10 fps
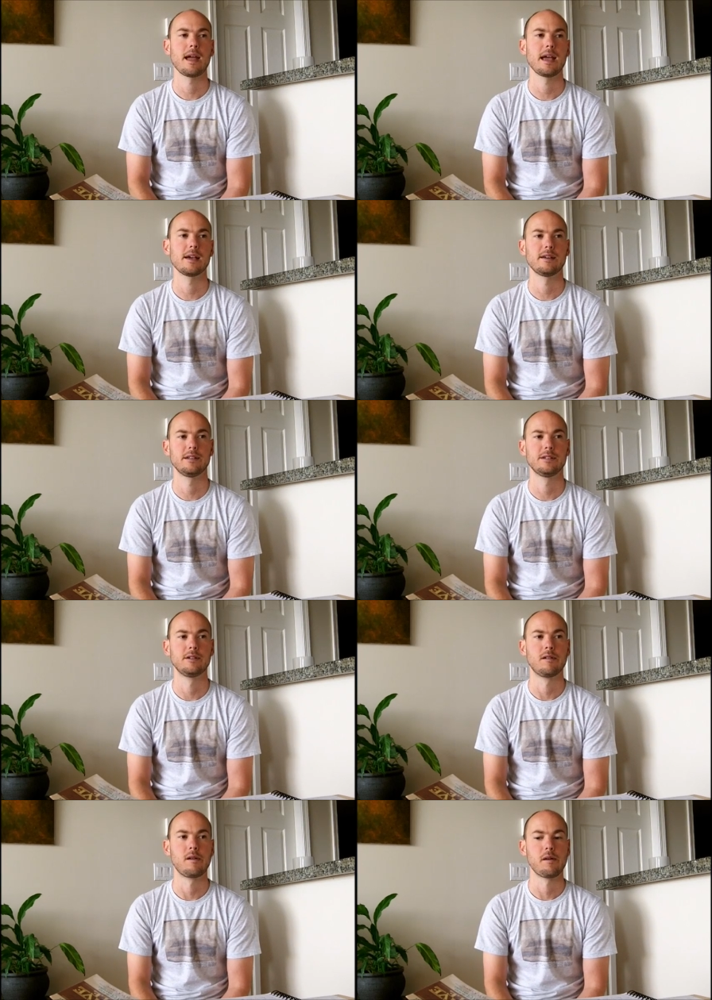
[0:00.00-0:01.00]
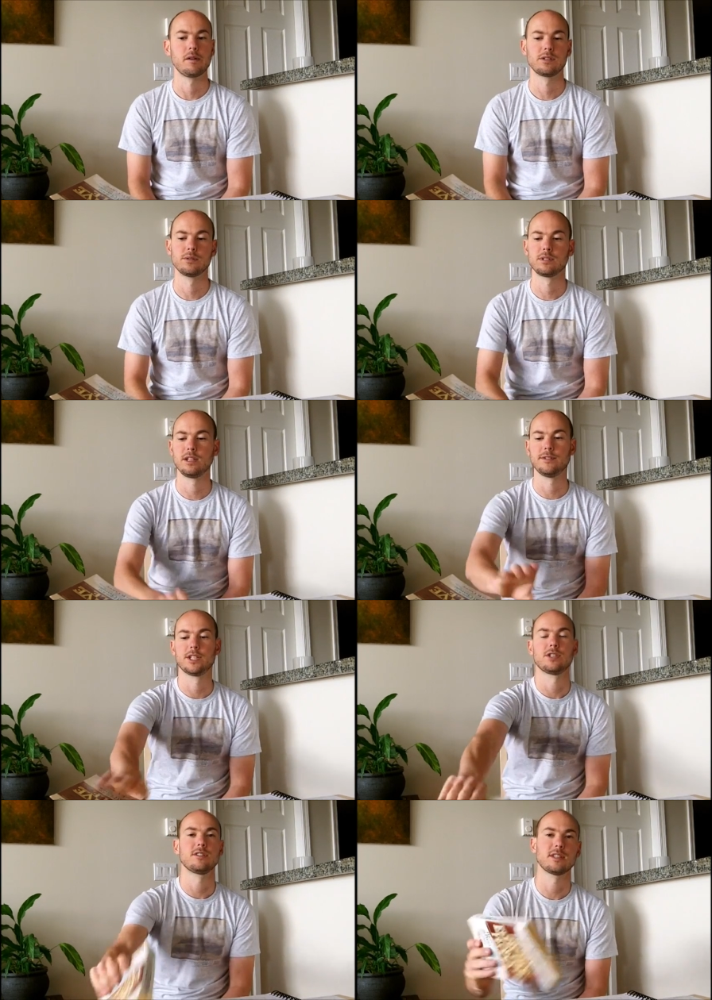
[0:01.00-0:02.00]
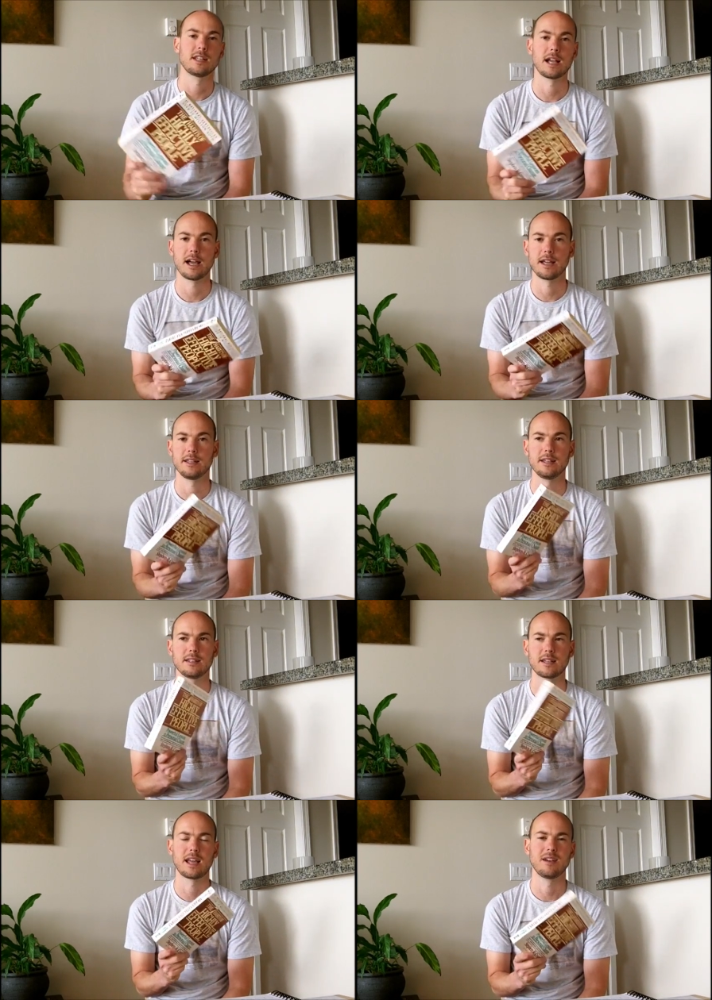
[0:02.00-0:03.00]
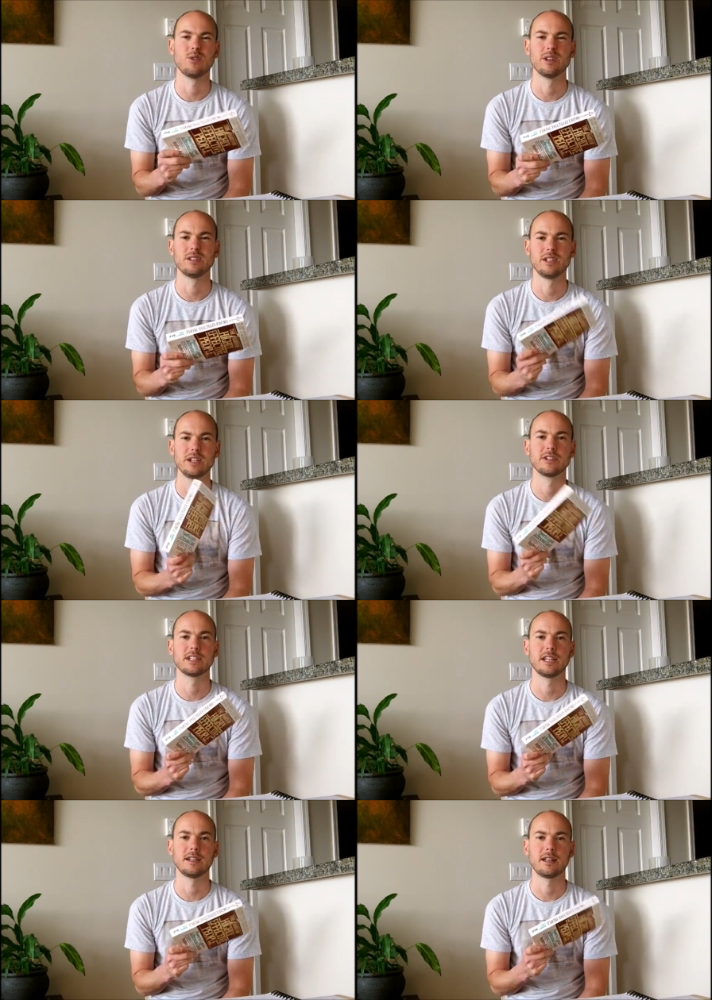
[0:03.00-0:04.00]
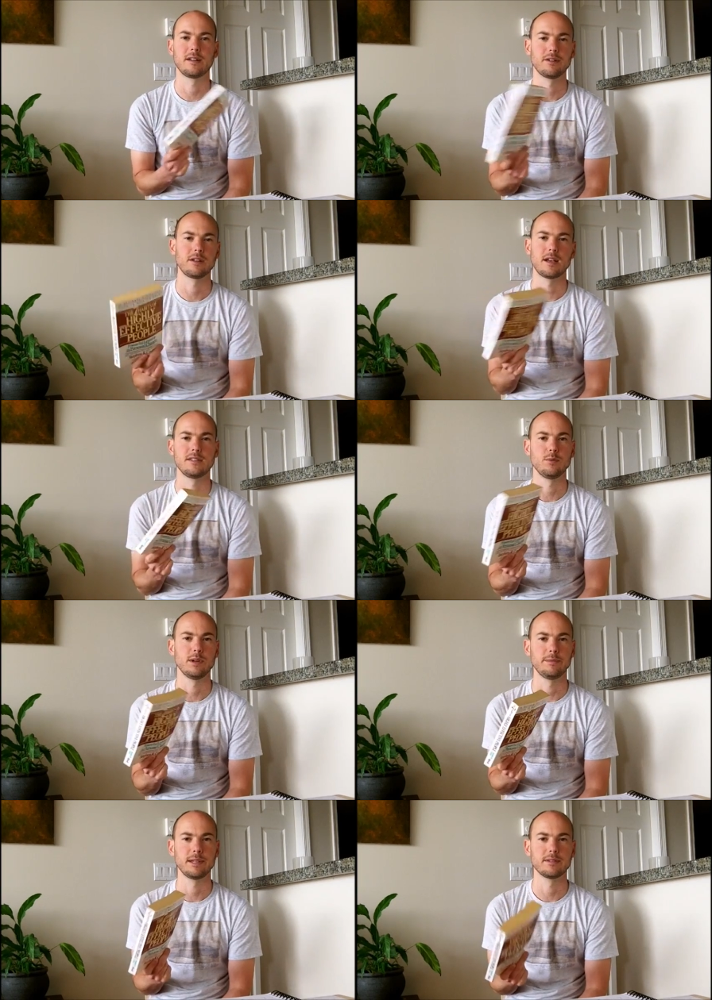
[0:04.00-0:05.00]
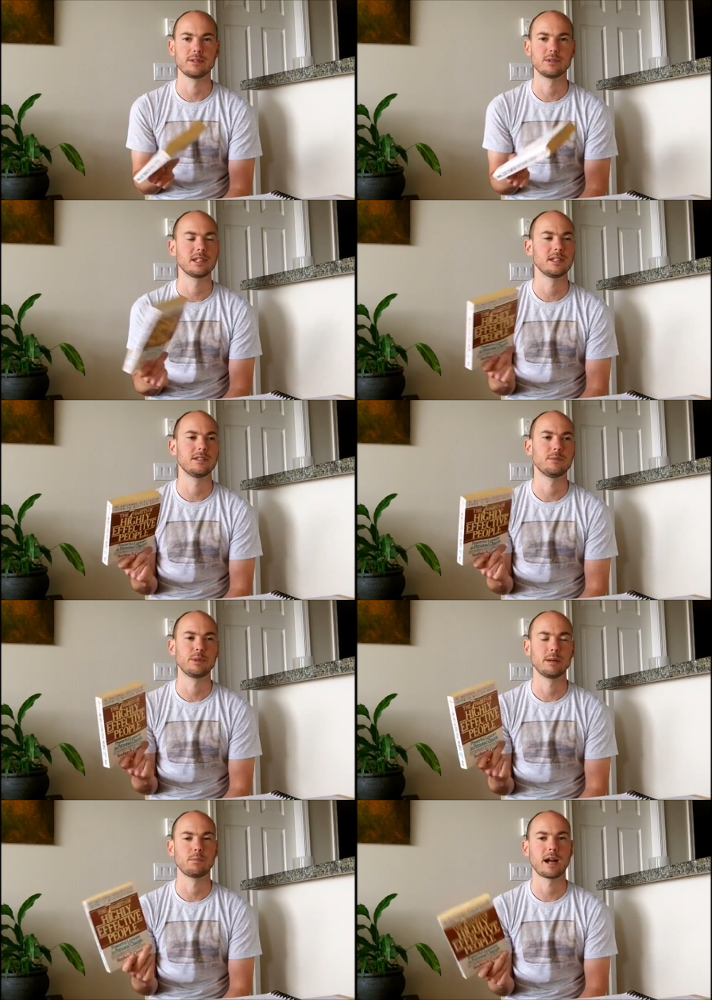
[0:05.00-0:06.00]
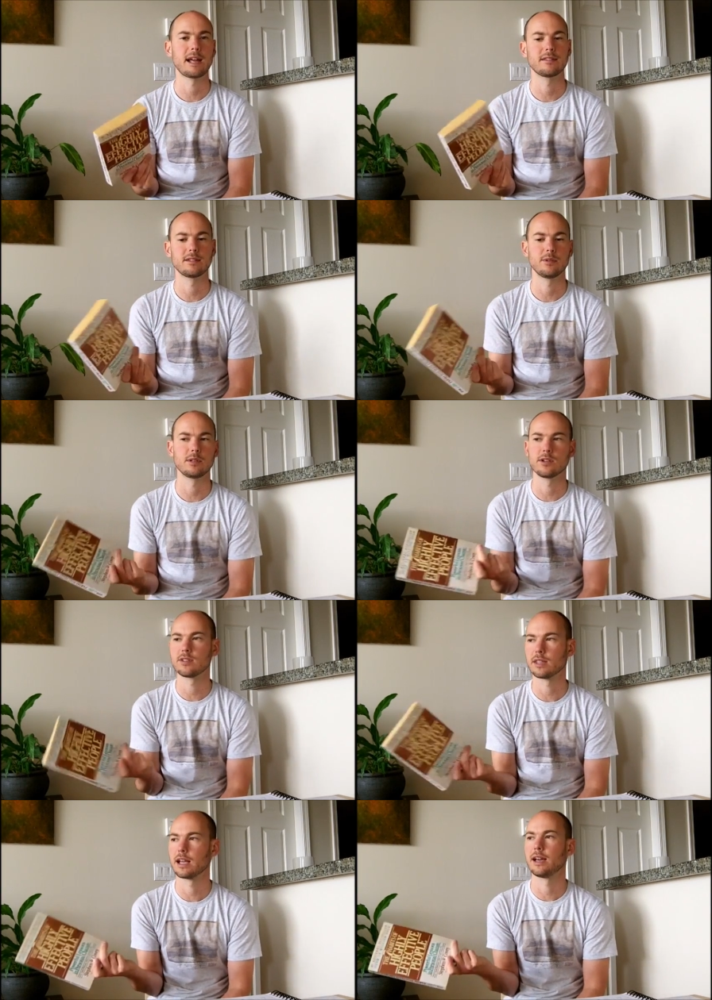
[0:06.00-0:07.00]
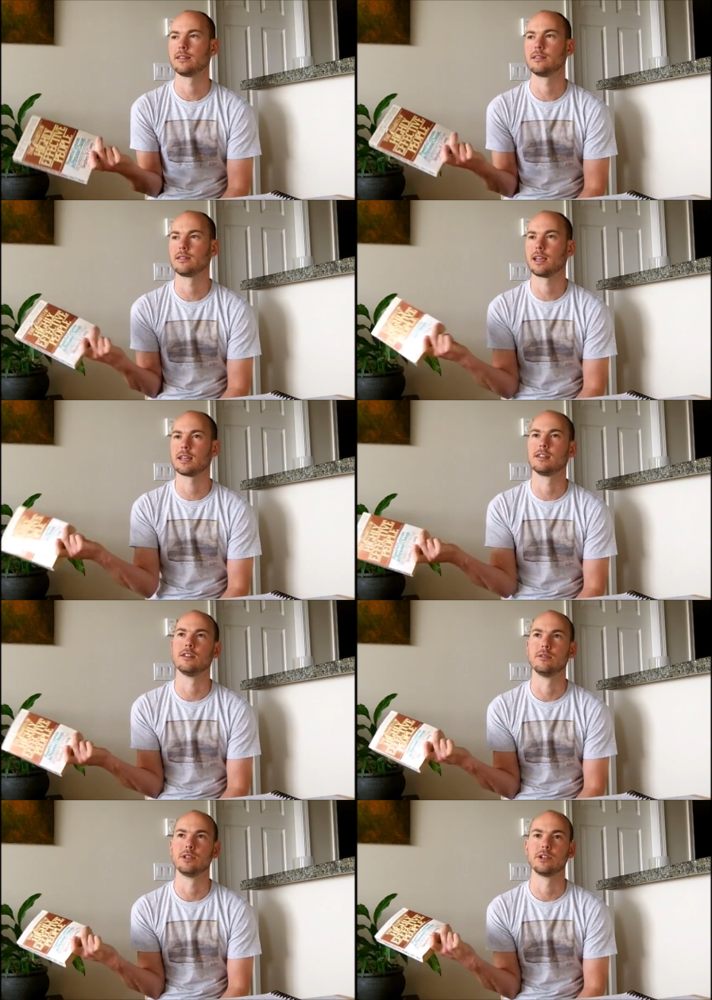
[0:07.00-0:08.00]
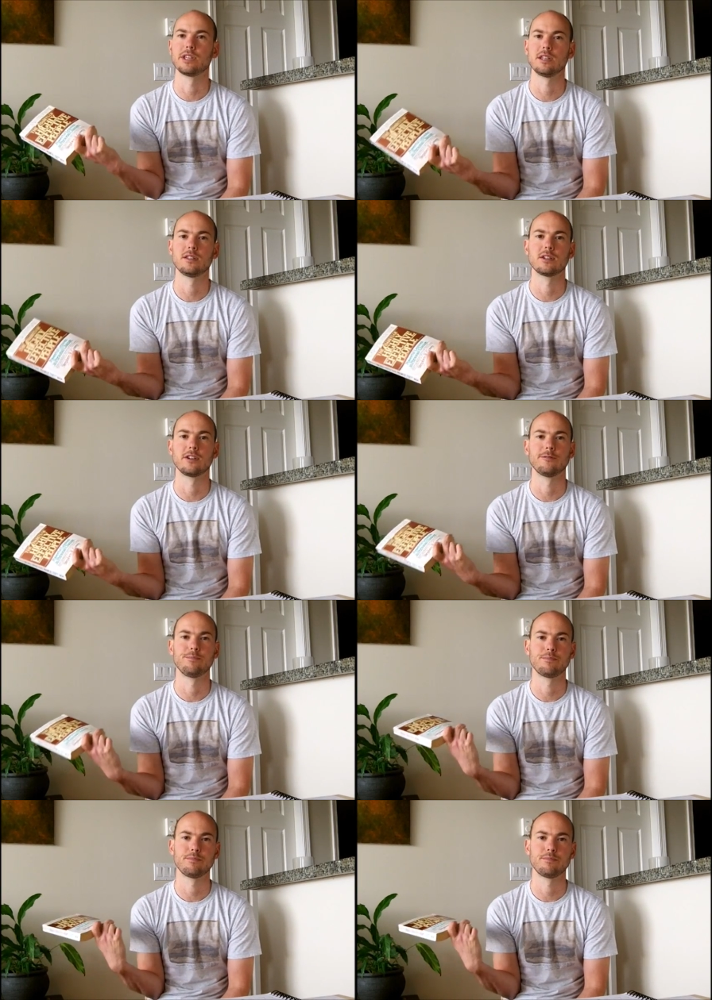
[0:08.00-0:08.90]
And so Stephen turns to the guy. He gets kind of irritated, as he would, because those kids are being brats. So he turns to the guy and says, hey, your kids are